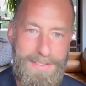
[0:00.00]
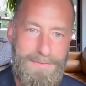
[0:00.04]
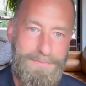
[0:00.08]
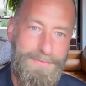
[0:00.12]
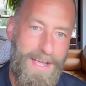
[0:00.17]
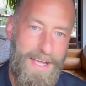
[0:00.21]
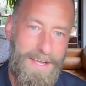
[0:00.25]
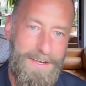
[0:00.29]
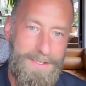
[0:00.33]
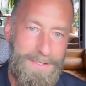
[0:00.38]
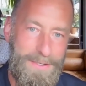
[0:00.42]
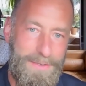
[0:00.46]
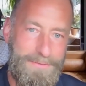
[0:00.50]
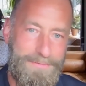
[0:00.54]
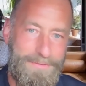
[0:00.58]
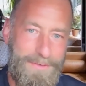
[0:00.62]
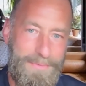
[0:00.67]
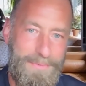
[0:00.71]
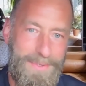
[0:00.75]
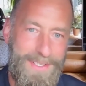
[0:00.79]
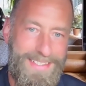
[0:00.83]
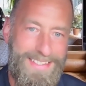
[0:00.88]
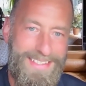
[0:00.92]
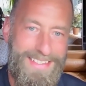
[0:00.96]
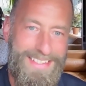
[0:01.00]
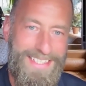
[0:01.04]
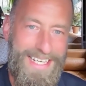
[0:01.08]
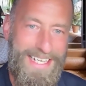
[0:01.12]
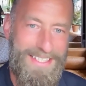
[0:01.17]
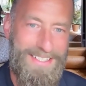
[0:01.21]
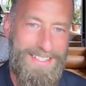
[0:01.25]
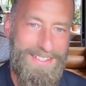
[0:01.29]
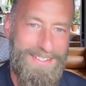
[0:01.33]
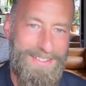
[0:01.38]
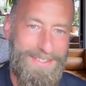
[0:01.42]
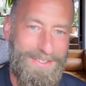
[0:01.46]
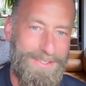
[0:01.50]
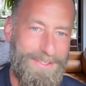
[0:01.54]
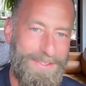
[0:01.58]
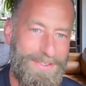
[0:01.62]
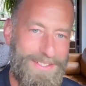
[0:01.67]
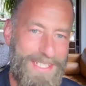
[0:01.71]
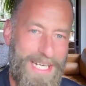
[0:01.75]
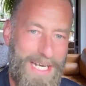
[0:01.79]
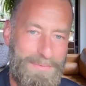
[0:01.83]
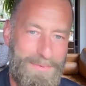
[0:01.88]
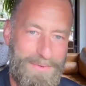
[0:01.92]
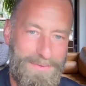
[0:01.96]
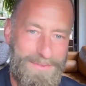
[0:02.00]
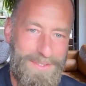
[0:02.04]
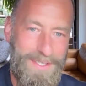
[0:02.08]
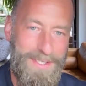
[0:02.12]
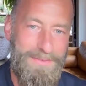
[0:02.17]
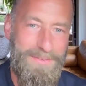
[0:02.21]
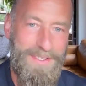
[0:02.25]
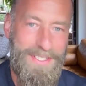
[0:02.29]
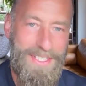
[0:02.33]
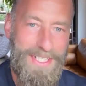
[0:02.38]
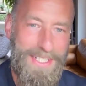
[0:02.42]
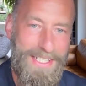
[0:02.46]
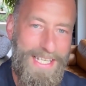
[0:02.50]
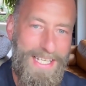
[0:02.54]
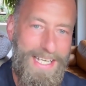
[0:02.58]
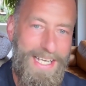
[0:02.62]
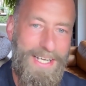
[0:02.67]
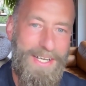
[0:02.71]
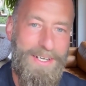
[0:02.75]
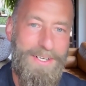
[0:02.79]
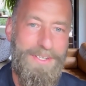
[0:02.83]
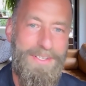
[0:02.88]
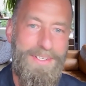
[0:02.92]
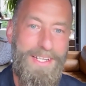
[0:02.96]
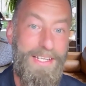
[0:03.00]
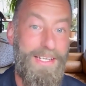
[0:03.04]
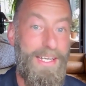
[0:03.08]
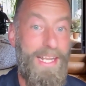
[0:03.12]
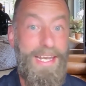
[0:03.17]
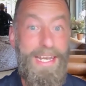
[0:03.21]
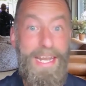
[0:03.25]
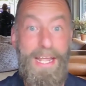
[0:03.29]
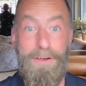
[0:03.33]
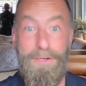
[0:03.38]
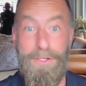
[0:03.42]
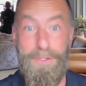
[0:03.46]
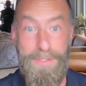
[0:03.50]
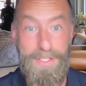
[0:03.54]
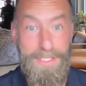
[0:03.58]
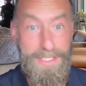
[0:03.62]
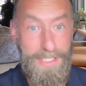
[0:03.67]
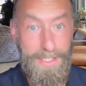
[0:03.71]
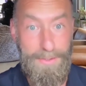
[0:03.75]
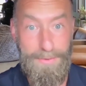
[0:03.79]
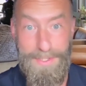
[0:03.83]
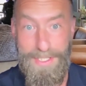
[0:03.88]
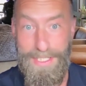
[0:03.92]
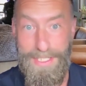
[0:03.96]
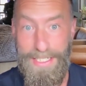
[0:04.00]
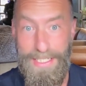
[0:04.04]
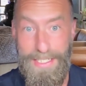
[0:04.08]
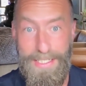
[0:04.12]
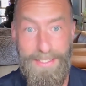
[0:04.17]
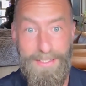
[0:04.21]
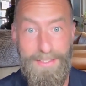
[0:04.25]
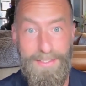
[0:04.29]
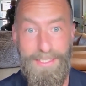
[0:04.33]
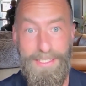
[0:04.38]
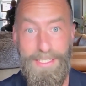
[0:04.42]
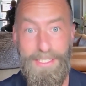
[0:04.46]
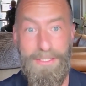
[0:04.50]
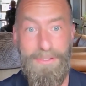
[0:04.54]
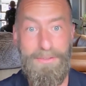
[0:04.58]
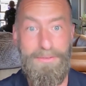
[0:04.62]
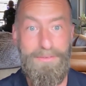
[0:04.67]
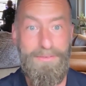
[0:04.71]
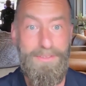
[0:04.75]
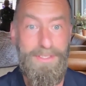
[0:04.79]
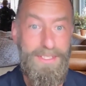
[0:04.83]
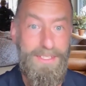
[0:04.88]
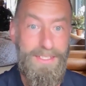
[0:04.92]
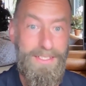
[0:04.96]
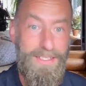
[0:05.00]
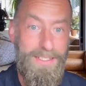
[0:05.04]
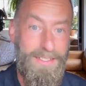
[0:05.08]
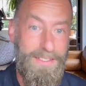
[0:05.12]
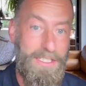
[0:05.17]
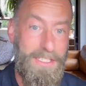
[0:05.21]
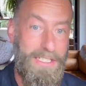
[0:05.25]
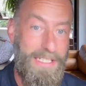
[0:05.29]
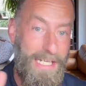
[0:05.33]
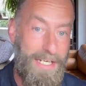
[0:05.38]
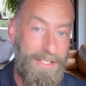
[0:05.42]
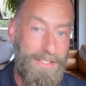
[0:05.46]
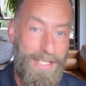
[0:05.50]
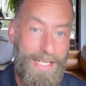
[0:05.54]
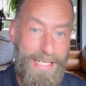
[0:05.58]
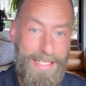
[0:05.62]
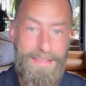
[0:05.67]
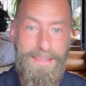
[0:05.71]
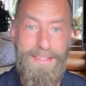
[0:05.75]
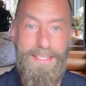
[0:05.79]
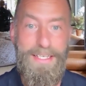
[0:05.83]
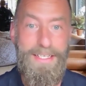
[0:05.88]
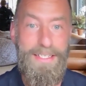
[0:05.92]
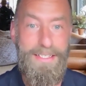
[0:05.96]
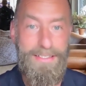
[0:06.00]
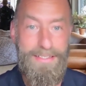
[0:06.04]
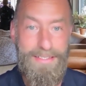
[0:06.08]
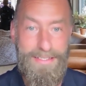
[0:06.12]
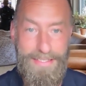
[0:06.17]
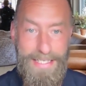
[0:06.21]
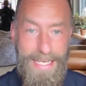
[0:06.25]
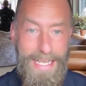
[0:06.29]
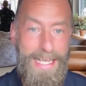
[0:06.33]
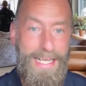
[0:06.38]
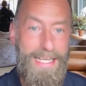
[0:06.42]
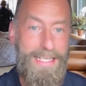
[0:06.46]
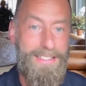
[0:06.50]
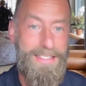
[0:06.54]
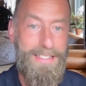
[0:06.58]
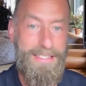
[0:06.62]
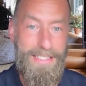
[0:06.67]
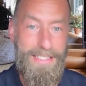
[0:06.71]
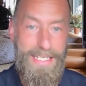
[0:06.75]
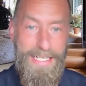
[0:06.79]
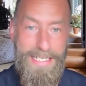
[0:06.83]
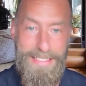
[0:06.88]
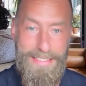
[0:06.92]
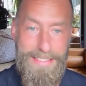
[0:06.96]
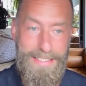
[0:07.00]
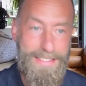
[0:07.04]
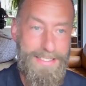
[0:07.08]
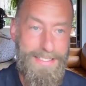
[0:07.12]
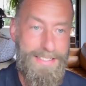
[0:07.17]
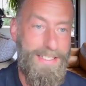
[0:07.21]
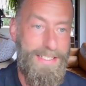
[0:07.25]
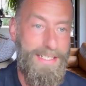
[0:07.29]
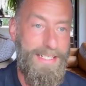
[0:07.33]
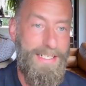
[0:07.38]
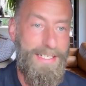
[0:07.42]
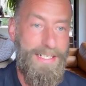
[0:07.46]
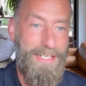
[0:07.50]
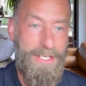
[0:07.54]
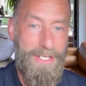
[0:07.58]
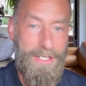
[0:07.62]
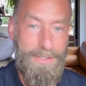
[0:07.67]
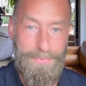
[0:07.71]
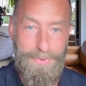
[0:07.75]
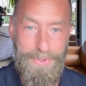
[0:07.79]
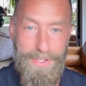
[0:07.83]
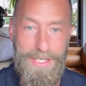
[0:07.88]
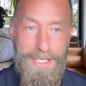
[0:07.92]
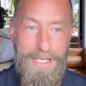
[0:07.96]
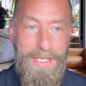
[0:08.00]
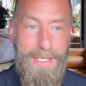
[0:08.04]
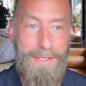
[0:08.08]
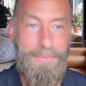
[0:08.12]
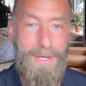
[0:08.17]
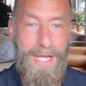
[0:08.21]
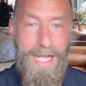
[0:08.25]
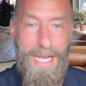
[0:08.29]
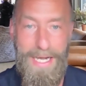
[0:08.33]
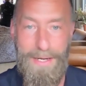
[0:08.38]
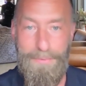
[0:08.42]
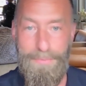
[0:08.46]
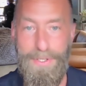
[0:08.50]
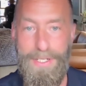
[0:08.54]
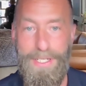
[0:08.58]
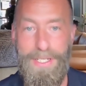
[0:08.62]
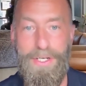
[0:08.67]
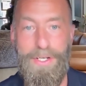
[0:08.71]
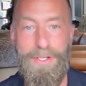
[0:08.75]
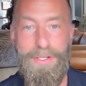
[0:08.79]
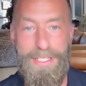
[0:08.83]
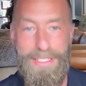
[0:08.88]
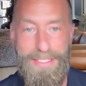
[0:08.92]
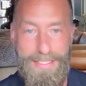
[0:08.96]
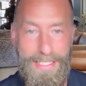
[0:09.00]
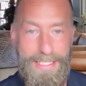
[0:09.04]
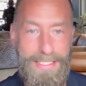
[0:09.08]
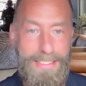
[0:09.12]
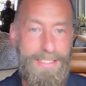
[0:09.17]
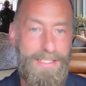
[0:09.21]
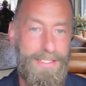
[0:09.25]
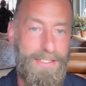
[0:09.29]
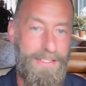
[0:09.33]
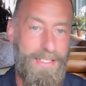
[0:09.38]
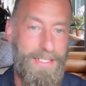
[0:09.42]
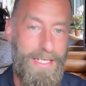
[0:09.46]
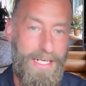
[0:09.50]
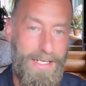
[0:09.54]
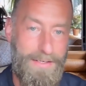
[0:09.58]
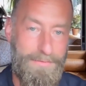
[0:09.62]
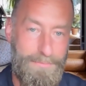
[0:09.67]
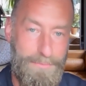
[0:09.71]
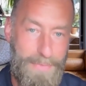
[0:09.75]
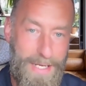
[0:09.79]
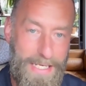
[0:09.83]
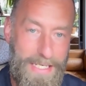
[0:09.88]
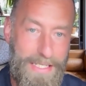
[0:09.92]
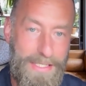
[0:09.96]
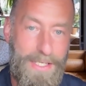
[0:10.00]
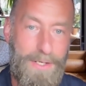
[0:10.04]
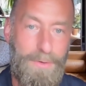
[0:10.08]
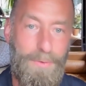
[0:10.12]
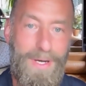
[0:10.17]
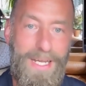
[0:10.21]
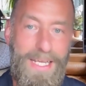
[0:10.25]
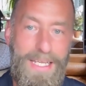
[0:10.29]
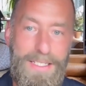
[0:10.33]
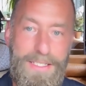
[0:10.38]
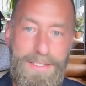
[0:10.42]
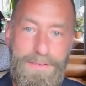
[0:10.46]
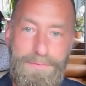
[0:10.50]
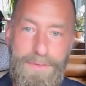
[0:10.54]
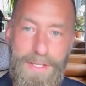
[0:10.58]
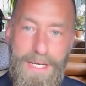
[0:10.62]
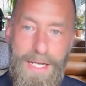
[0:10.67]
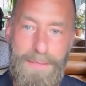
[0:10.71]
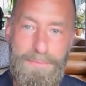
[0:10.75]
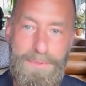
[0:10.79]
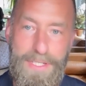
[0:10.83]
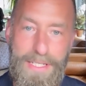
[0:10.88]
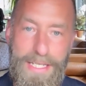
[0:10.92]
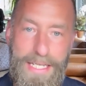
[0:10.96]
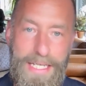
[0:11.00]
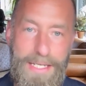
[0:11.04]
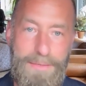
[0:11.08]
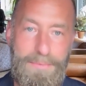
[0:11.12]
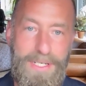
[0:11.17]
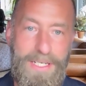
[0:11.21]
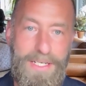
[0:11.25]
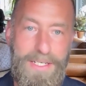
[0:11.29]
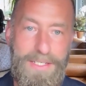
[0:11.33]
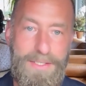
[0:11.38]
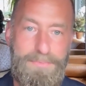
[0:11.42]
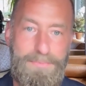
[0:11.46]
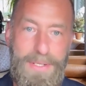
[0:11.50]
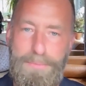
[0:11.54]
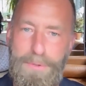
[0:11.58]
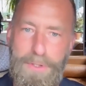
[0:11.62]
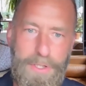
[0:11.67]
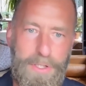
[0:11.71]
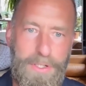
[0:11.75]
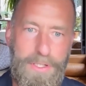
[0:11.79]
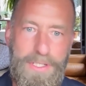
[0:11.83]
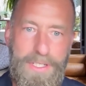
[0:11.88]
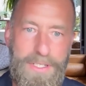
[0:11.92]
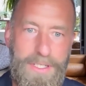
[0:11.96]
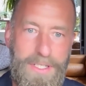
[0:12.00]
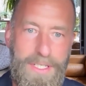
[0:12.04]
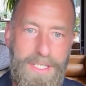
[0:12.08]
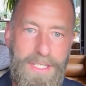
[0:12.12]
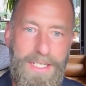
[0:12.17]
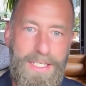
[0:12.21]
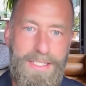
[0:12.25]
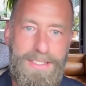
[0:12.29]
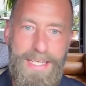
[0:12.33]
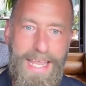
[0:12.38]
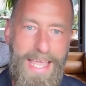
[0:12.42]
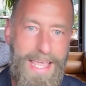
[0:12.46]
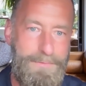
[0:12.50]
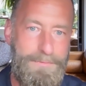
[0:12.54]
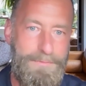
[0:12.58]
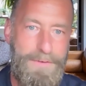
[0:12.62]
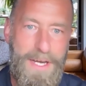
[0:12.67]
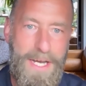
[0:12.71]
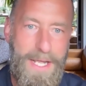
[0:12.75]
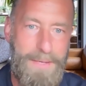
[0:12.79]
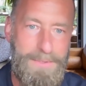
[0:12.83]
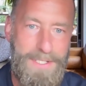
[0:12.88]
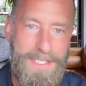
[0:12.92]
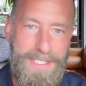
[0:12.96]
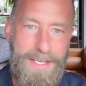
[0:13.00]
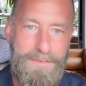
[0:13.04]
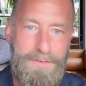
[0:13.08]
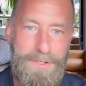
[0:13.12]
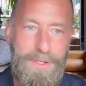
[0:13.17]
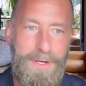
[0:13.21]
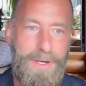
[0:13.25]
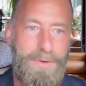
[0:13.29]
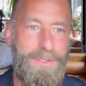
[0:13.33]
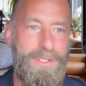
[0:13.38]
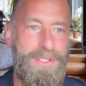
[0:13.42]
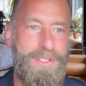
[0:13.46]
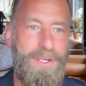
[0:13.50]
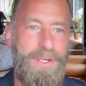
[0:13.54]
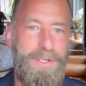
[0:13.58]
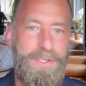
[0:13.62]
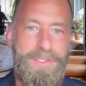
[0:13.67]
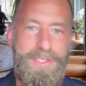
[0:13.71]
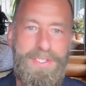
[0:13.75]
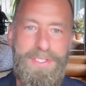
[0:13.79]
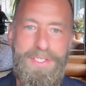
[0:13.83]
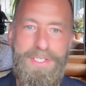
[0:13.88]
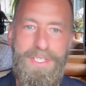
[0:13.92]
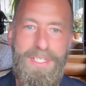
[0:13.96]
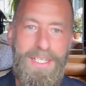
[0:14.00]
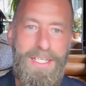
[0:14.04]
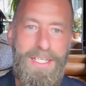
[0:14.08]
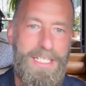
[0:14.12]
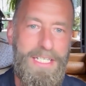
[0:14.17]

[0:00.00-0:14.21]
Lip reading: value from a technical type of service, cloud, and now increasingly we're seeing cloud-like things, SaaS, licensing, on-prem, hybrid, all these things that are kind of making their way into FinOps land, because people look and say, hey, FinOps is having great results.